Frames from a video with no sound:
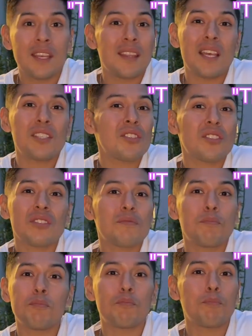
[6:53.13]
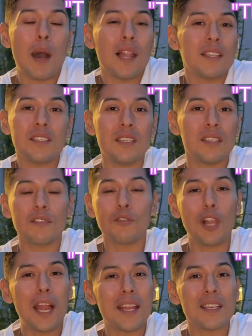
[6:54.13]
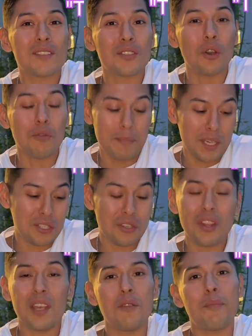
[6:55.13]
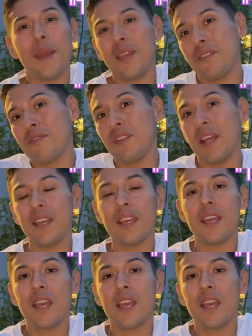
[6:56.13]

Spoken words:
that's just policies of Volaris. So make sure that you pay your flight.